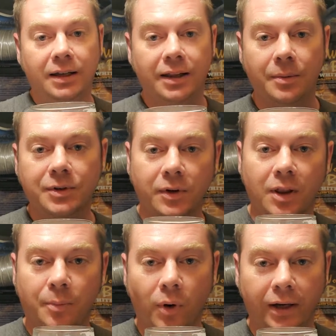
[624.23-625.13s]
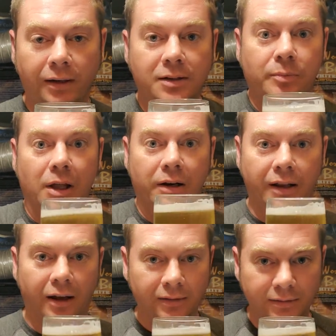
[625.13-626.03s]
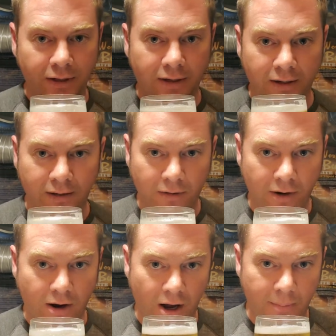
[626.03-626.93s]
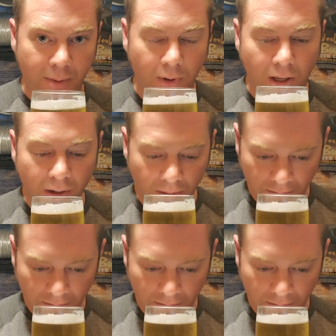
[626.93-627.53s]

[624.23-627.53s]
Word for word: that was sort of the point. It's a blonde ale, not a hoppy blonde.